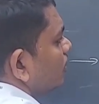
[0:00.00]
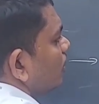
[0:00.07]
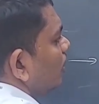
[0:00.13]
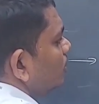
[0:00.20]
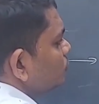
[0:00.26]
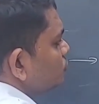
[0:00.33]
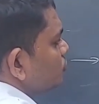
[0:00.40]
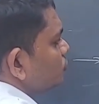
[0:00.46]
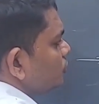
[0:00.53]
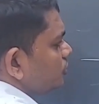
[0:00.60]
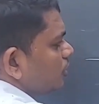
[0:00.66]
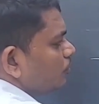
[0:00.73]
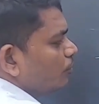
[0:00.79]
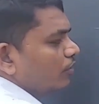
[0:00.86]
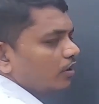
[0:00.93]
Ostrich
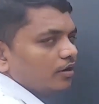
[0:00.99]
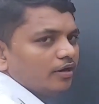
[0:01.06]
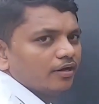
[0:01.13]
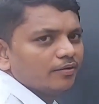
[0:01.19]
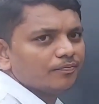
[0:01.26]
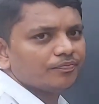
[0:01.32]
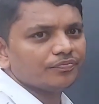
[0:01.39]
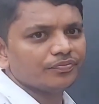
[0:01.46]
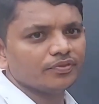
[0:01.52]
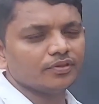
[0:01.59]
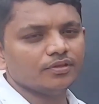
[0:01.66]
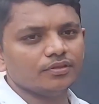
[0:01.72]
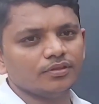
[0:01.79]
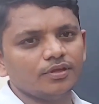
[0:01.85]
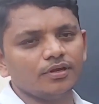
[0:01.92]
is a bird,
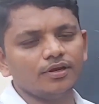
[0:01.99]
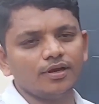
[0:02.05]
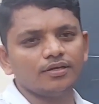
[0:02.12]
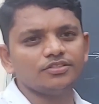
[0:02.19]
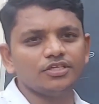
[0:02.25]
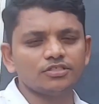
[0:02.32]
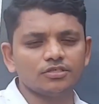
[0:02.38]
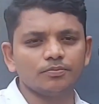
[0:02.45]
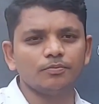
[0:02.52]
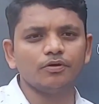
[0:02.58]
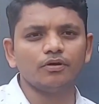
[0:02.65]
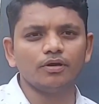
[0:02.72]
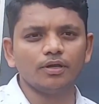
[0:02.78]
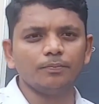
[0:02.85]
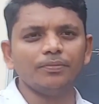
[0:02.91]
the largest
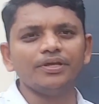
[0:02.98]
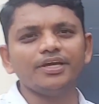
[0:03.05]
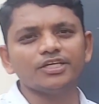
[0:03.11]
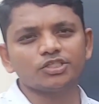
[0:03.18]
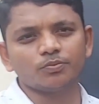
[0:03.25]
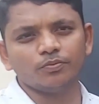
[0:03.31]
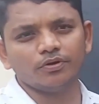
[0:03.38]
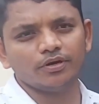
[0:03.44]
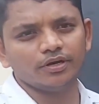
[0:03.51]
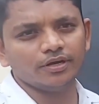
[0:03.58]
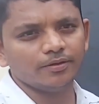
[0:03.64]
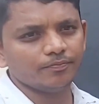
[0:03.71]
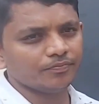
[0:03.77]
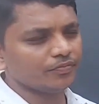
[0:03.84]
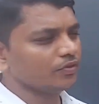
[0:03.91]
bird, the biggest
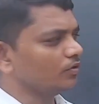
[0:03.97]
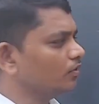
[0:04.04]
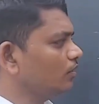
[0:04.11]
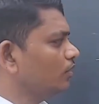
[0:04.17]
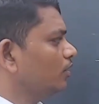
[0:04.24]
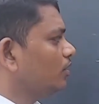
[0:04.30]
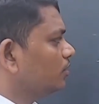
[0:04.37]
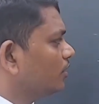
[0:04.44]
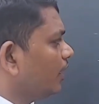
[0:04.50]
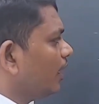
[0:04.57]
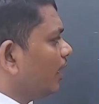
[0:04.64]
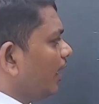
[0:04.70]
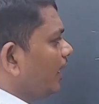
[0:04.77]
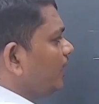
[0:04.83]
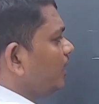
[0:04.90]
bird.
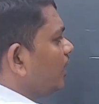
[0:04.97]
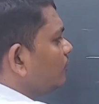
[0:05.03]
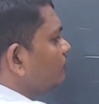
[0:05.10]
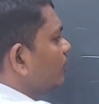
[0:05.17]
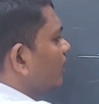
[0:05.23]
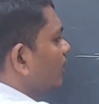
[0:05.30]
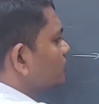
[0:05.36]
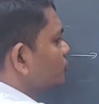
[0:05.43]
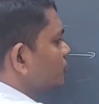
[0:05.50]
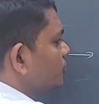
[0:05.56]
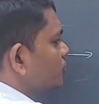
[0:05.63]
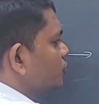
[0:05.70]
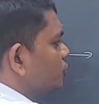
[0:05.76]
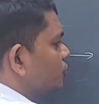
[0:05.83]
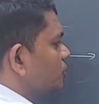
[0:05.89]
The egg of the
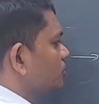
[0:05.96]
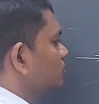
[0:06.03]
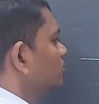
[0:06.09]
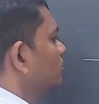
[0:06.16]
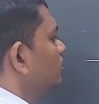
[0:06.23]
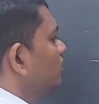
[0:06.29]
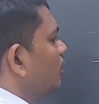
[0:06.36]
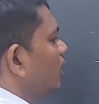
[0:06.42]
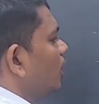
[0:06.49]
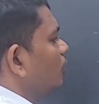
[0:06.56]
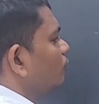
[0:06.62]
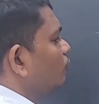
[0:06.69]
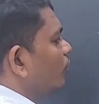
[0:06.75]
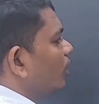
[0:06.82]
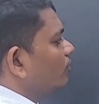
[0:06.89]
ostrich
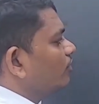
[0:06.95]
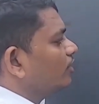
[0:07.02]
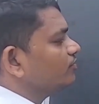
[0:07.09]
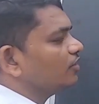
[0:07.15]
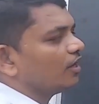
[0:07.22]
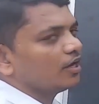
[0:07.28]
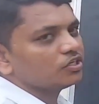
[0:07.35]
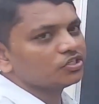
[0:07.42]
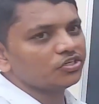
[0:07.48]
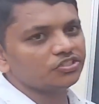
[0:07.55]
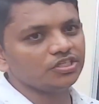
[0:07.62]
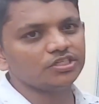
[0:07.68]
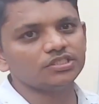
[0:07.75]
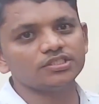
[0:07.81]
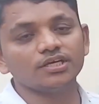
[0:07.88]
or vava of the
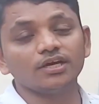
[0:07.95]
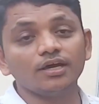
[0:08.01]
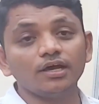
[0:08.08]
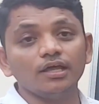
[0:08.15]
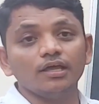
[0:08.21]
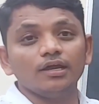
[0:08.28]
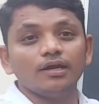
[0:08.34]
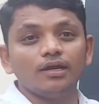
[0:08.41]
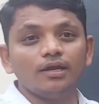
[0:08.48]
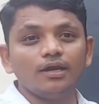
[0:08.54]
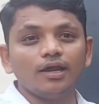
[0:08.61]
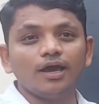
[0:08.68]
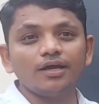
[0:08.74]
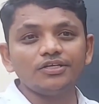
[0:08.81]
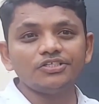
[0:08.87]
ostrich is the
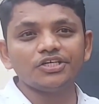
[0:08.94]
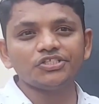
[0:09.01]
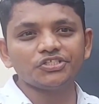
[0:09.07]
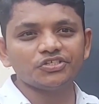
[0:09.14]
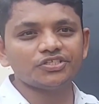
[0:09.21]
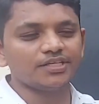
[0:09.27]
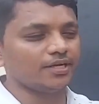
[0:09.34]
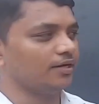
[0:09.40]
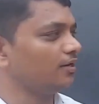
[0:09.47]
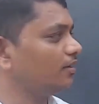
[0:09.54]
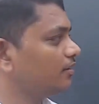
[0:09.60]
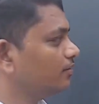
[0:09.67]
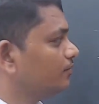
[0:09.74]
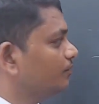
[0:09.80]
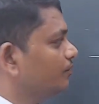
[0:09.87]
largest cell
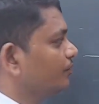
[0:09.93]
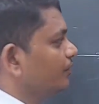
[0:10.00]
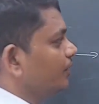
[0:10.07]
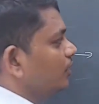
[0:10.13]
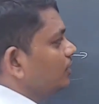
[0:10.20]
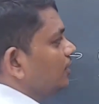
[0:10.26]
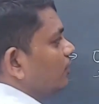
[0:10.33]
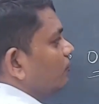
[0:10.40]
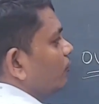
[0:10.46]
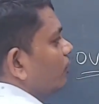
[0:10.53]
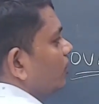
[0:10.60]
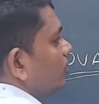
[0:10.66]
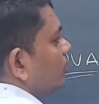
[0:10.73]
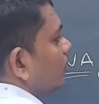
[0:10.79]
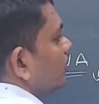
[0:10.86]
in the
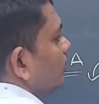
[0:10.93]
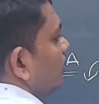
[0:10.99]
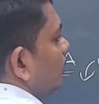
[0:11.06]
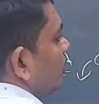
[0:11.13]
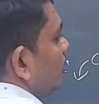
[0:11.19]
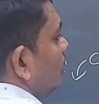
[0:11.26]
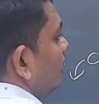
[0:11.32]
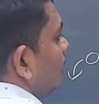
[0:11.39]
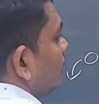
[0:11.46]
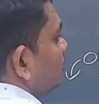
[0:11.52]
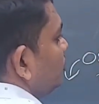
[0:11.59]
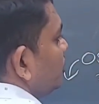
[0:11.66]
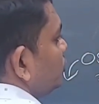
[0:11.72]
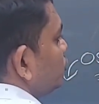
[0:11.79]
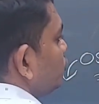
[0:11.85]
world,
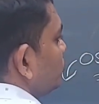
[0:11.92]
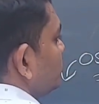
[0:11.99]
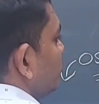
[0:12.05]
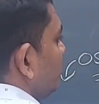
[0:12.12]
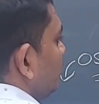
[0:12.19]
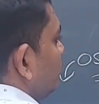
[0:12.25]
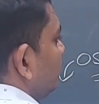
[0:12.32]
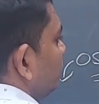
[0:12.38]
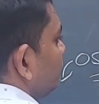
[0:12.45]
largest cell.